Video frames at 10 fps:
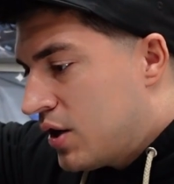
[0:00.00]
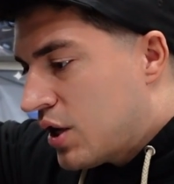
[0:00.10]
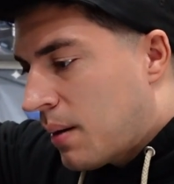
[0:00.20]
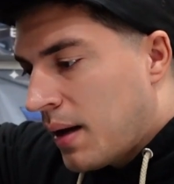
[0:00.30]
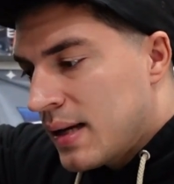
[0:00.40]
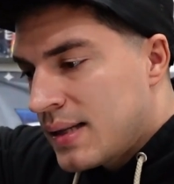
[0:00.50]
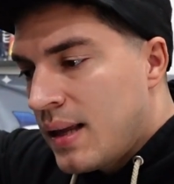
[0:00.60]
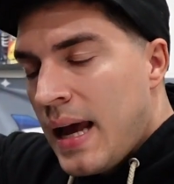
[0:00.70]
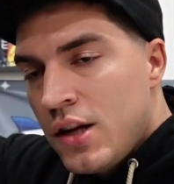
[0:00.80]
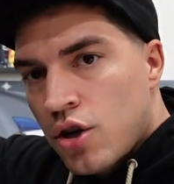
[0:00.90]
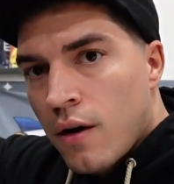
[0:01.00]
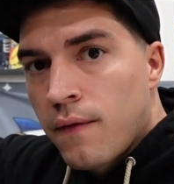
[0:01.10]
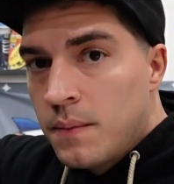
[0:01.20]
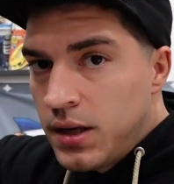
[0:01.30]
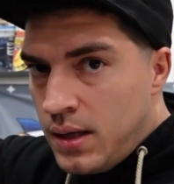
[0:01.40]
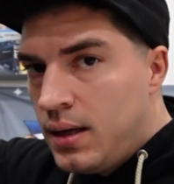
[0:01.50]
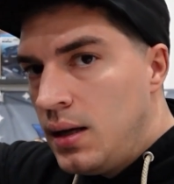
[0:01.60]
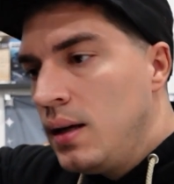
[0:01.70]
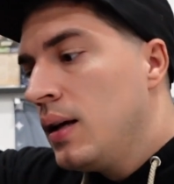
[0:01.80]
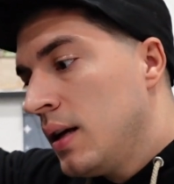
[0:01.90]
job. Like I said, the HR from the
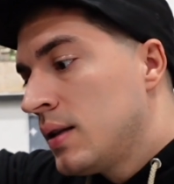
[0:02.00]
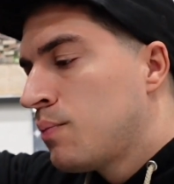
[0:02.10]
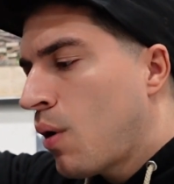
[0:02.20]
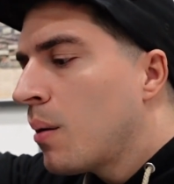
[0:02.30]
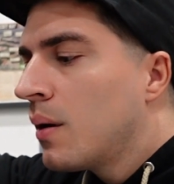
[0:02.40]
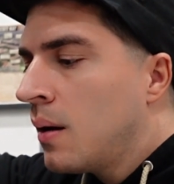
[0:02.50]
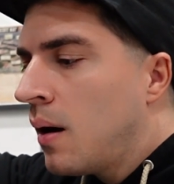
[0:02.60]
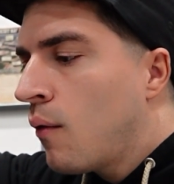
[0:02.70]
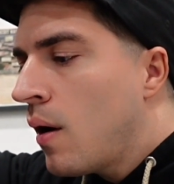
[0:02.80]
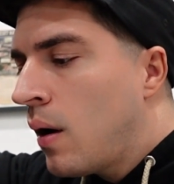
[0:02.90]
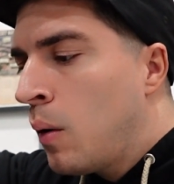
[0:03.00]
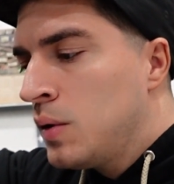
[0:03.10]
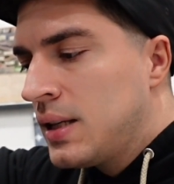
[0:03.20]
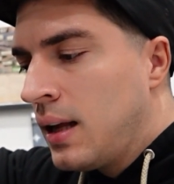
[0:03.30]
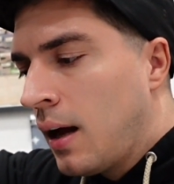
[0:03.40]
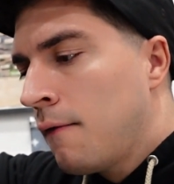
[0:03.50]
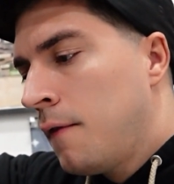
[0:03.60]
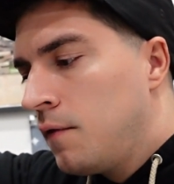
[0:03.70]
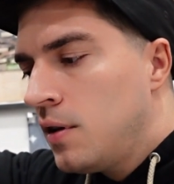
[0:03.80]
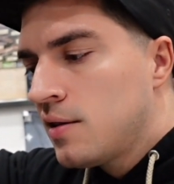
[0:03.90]
DE is probably around, I would say, like
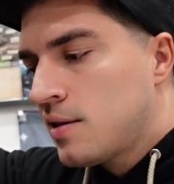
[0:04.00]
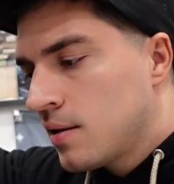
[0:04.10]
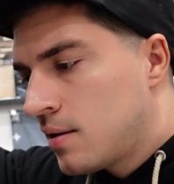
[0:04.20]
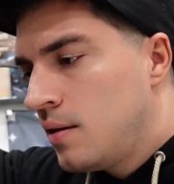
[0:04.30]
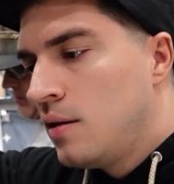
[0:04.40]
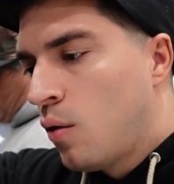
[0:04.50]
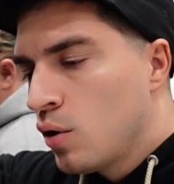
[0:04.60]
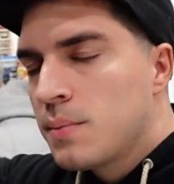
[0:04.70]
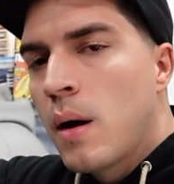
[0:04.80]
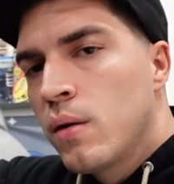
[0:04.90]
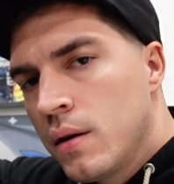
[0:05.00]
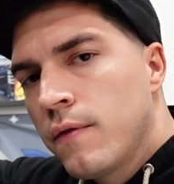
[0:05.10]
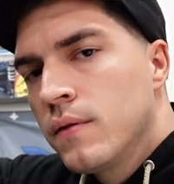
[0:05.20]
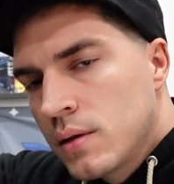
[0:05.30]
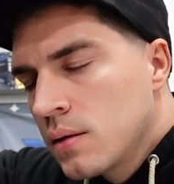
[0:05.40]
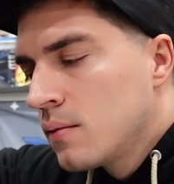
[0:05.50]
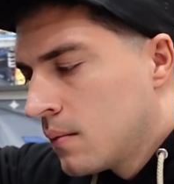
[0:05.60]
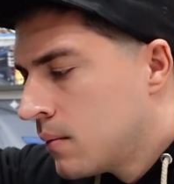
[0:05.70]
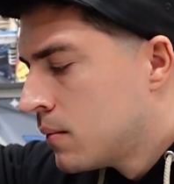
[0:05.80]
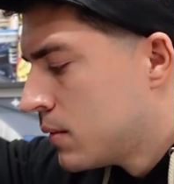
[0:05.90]
50 to 60 horsepower difference.
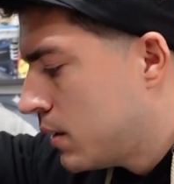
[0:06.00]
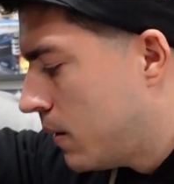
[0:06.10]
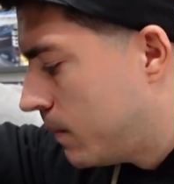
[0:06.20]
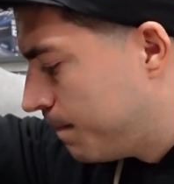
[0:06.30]
So